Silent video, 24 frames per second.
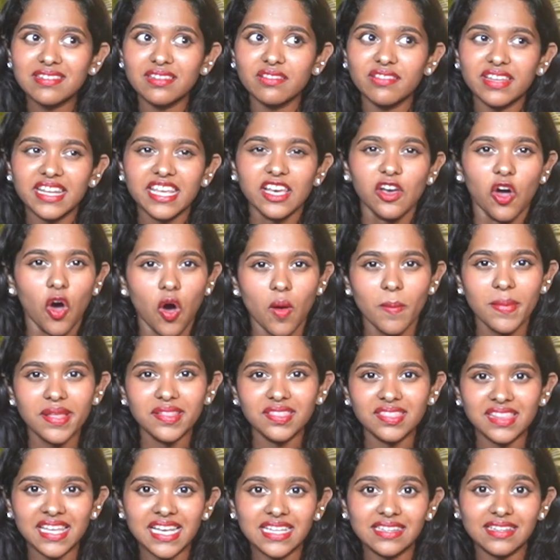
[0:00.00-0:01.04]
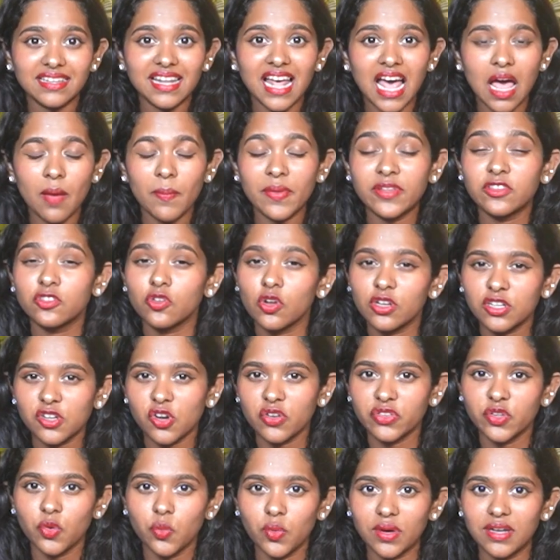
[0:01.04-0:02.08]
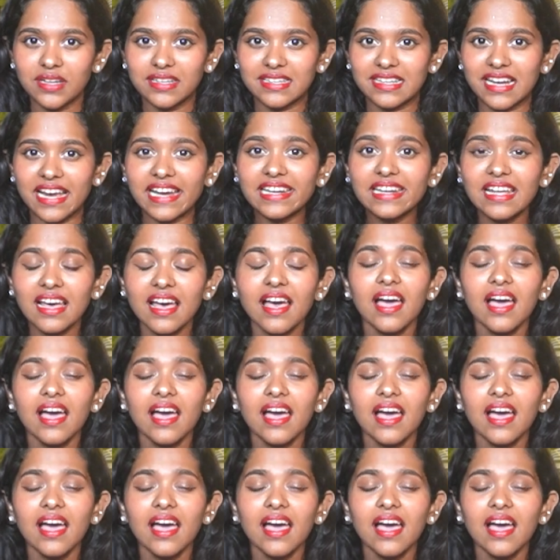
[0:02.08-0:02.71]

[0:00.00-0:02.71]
is a very common thing that happens all around the world, right?